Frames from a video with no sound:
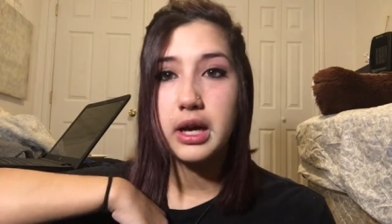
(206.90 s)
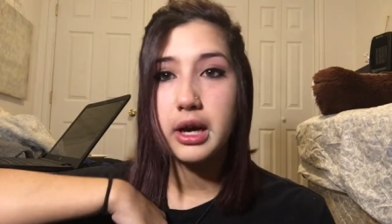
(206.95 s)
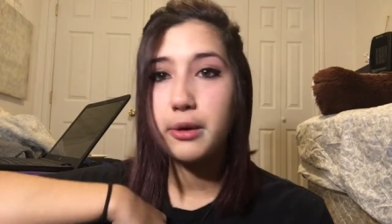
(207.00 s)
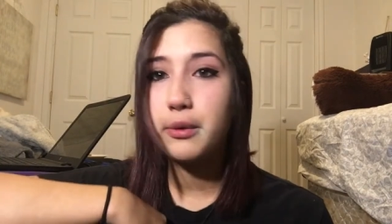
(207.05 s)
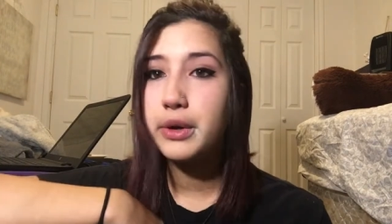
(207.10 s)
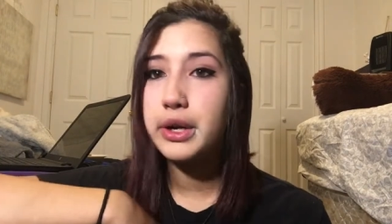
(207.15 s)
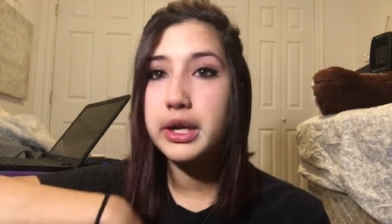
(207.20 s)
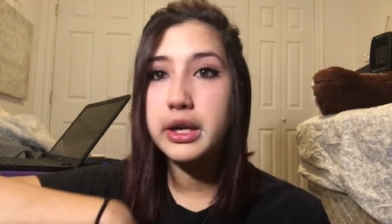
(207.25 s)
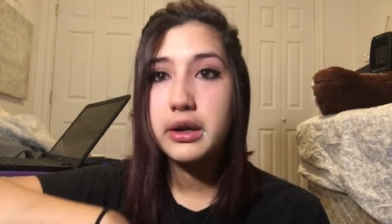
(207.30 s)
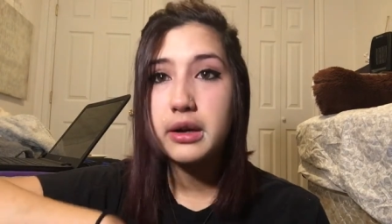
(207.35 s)

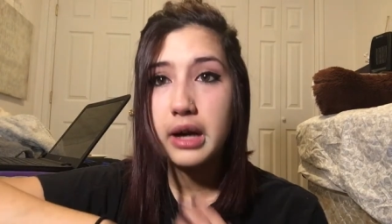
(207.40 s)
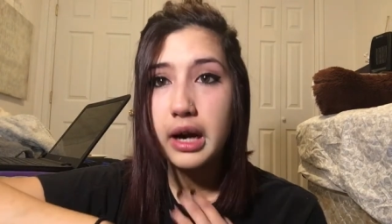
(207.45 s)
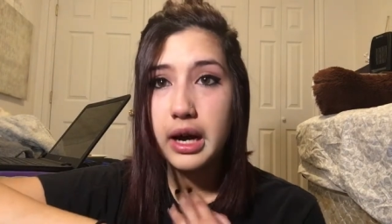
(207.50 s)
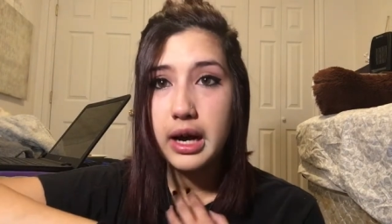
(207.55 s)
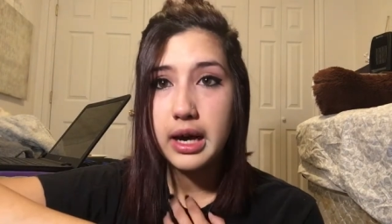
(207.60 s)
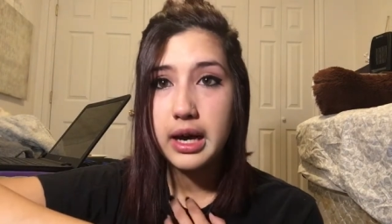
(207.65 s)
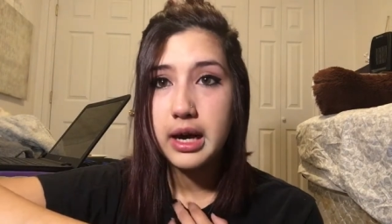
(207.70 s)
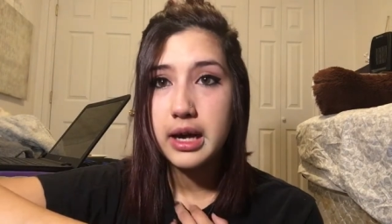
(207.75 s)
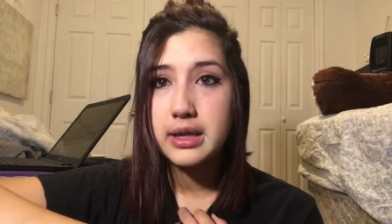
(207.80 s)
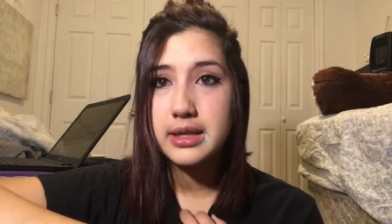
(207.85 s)
wouldn't
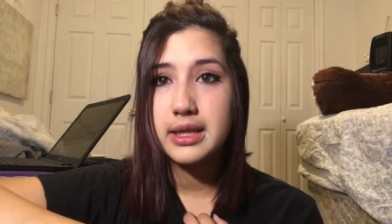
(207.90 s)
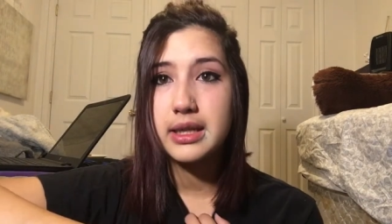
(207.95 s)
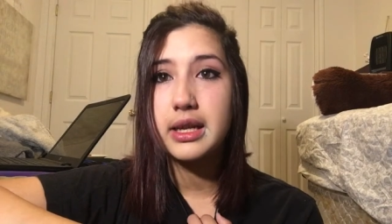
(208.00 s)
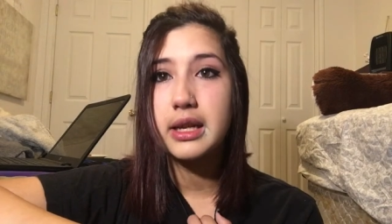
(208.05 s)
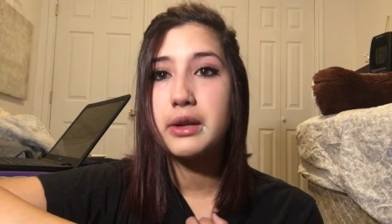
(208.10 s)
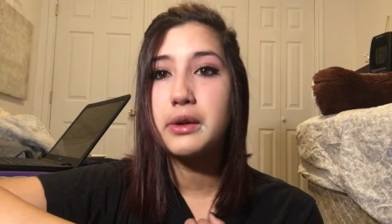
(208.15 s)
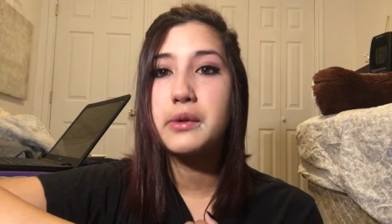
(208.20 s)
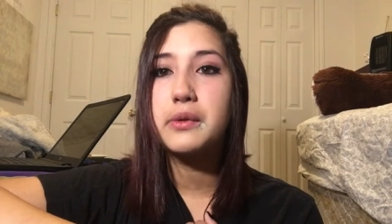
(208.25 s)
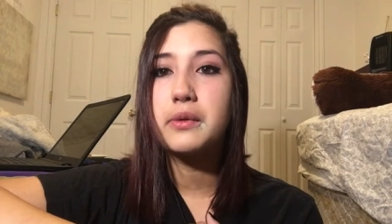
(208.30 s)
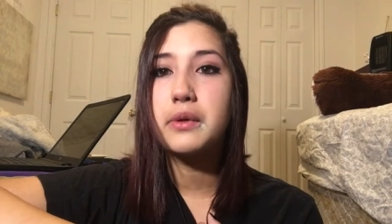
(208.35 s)
cry because I
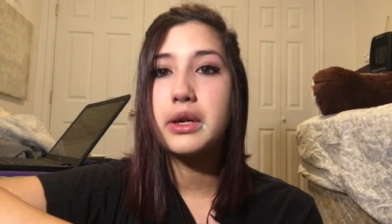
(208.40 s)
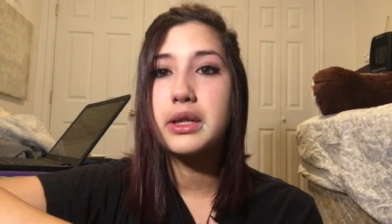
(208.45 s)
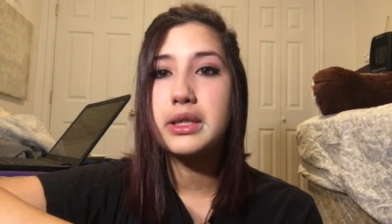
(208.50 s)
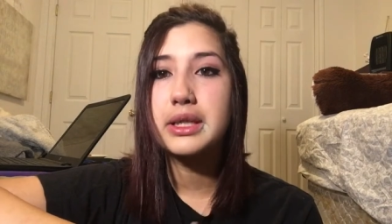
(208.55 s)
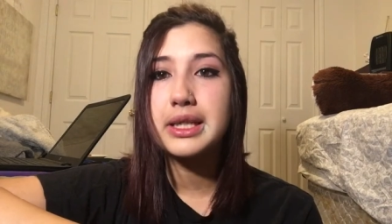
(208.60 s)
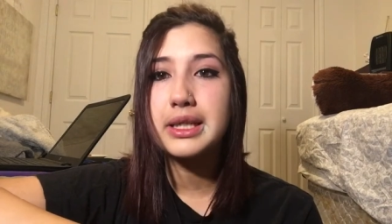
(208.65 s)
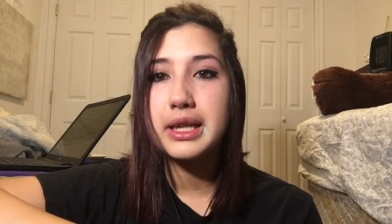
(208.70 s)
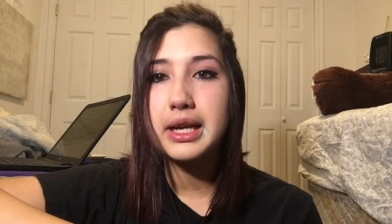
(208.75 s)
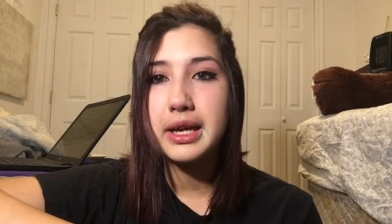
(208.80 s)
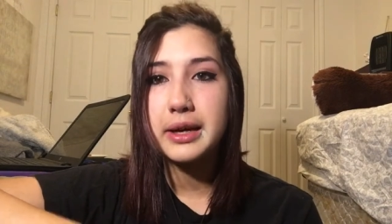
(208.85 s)
didn't want
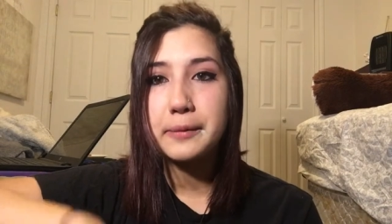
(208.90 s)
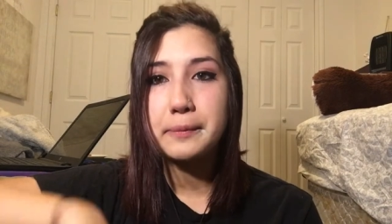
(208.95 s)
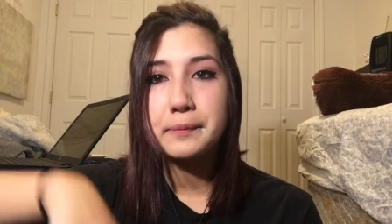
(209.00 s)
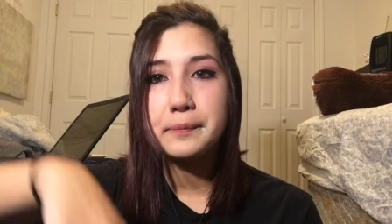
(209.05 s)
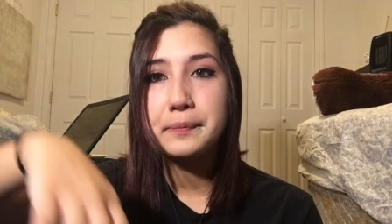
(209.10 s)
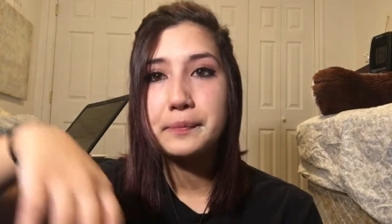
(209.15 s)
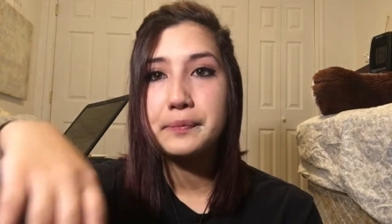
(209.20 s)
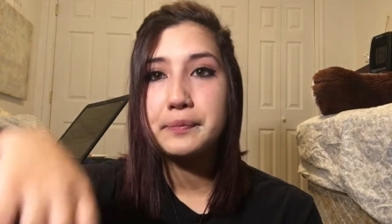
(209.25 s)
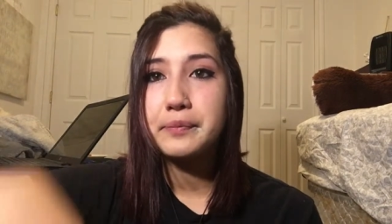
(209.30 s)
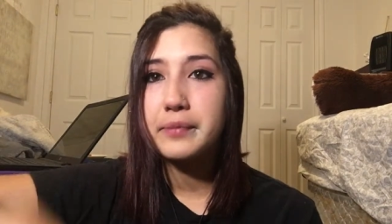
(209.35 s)
to like
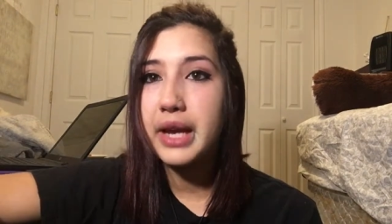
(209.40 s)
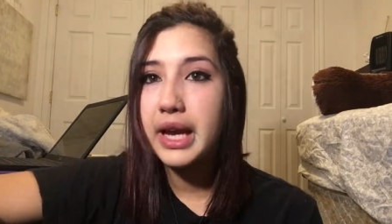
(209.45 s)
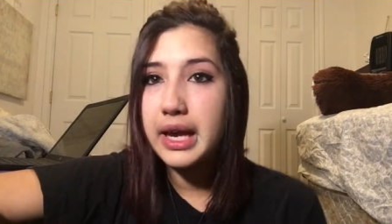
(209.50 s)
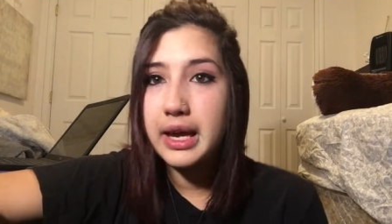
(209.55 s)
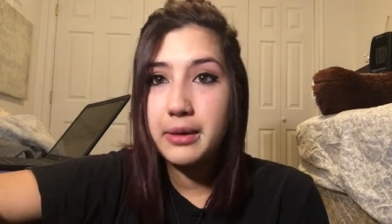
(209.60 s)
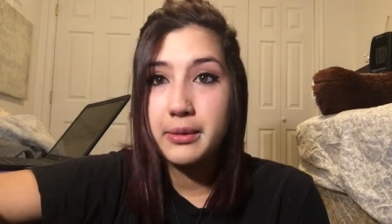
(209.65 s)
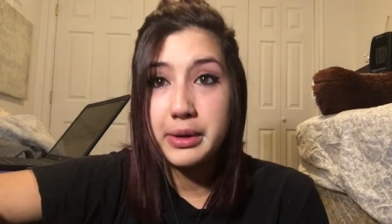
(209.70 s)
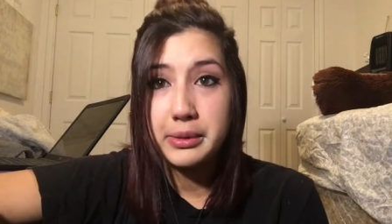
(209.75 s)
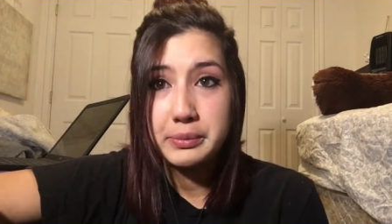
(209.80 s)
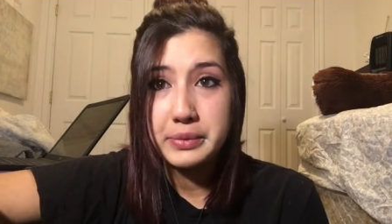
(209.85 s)
make
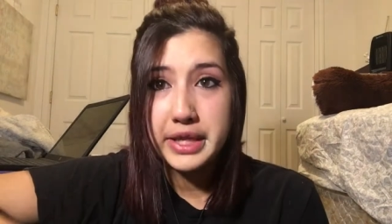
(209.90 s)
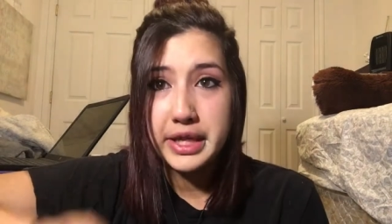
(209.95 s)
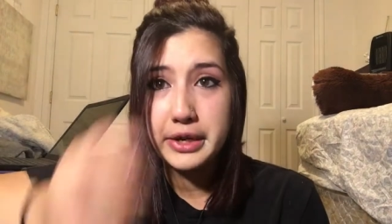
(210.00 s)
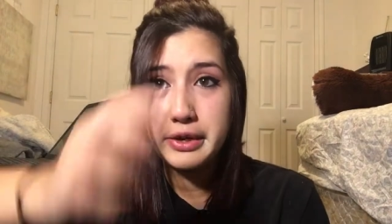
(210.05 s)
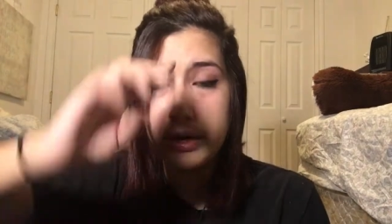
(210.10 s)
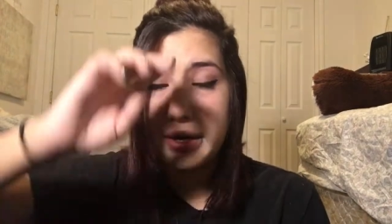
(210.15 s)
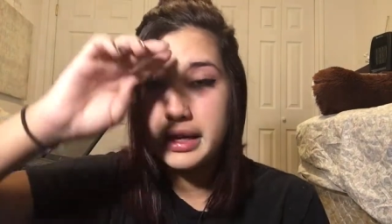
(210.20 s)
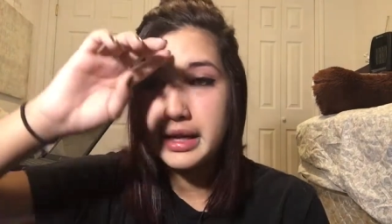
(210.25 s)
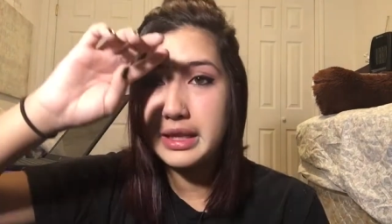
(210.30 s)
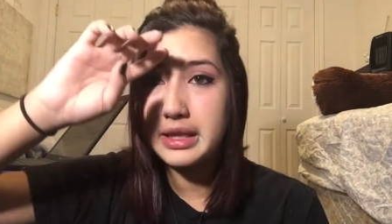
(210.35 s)
him upset
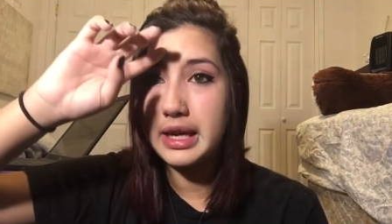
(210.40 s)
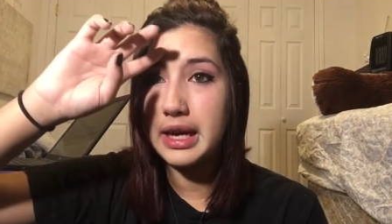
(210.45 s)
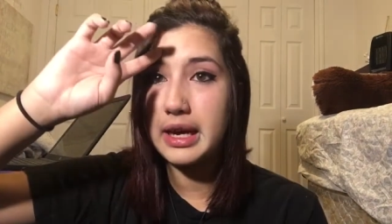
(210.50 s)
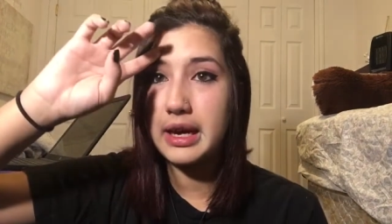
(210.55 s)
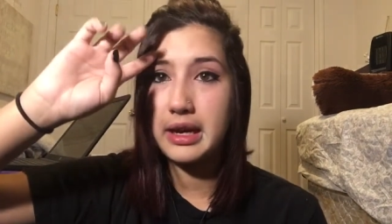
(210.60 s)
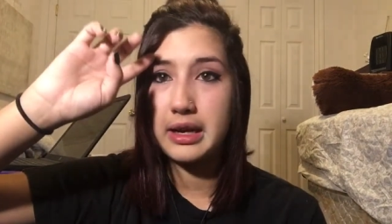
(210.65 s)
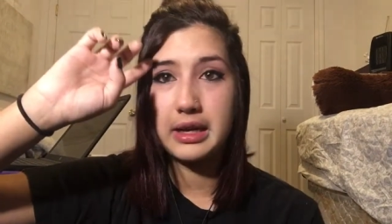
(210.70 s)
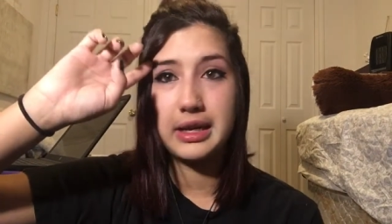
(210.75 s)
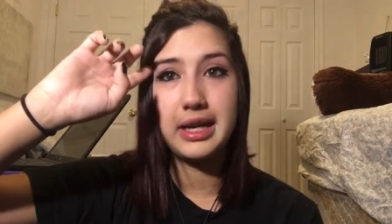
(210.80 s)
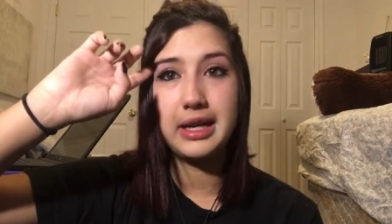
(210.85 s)
or anything.
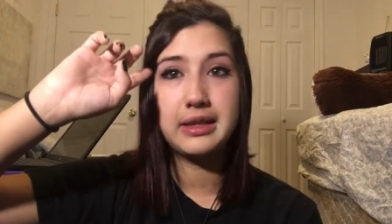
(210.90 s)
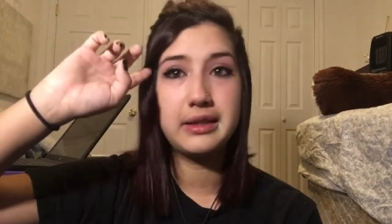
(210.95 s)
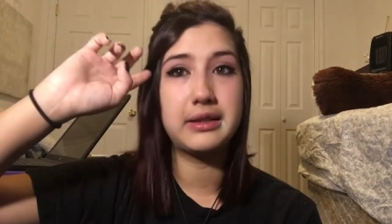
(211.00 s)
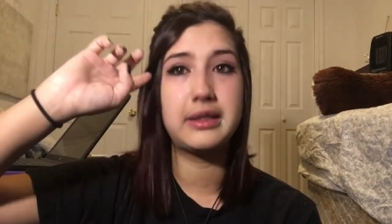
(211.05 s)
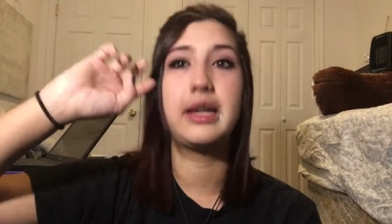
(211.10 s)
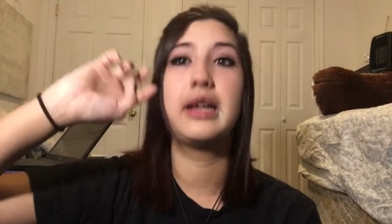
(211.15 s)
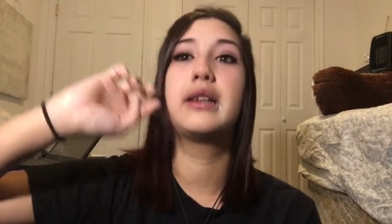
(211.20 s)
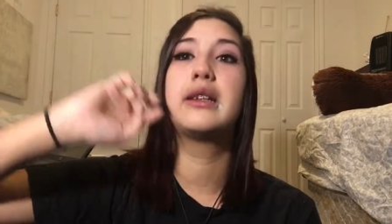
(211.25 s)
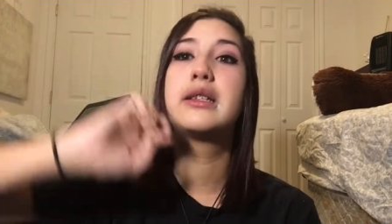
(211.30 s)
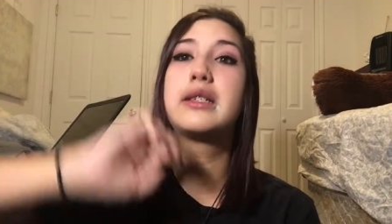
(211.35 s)
I couldn't
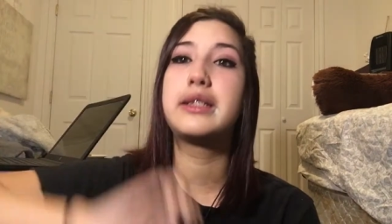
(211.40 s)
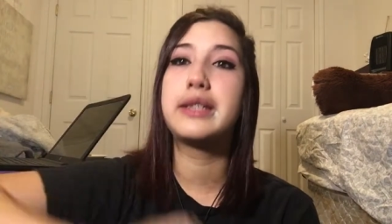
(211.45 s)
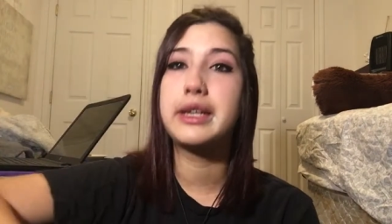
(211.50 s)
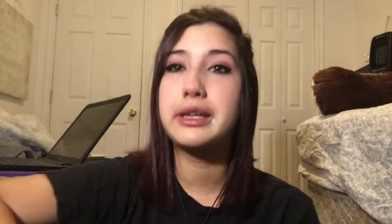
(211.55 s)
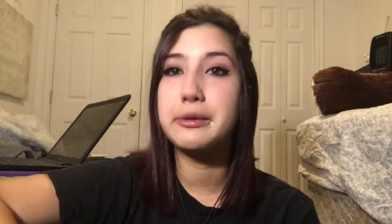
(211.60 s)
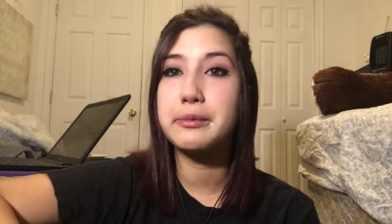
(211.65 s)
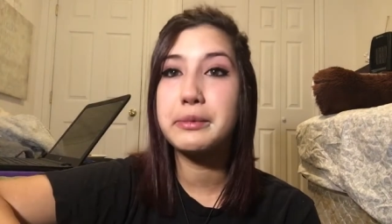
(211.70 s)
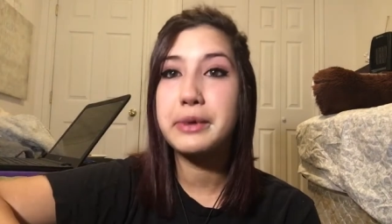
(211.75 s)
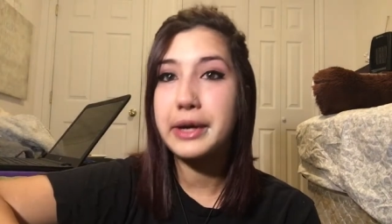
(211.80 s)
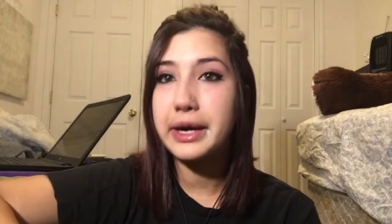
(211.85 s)
stand to see
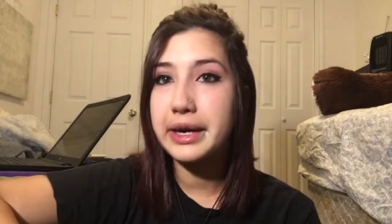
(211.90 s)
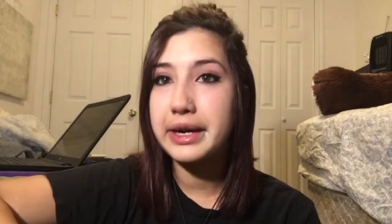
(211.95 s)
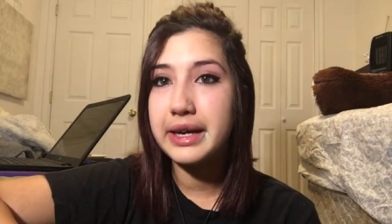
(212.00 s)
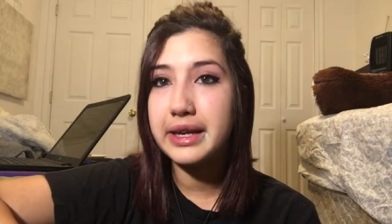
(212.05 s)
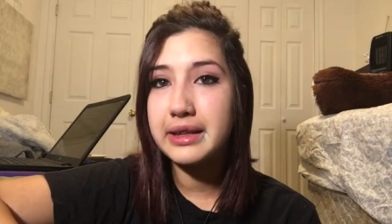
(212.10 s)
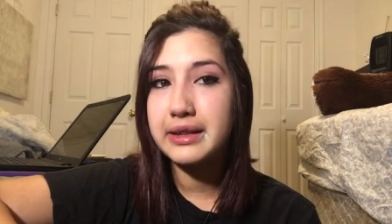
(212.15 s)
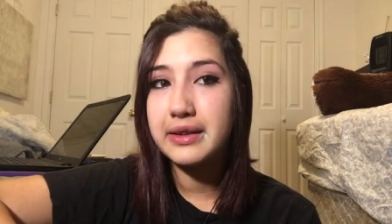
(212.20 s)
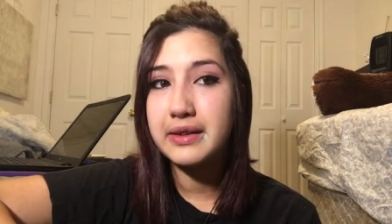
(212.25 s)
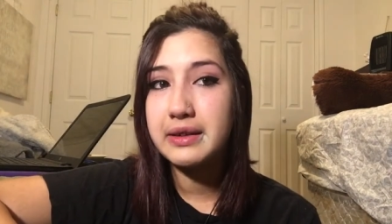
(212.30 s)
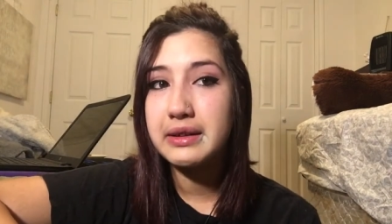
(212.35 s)
him cry
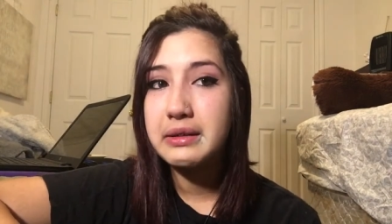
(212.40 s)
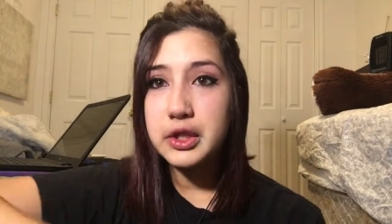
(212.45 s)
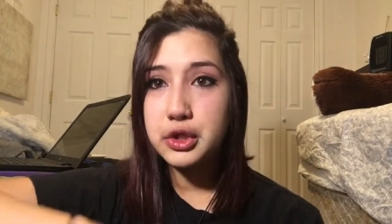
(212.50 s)
either.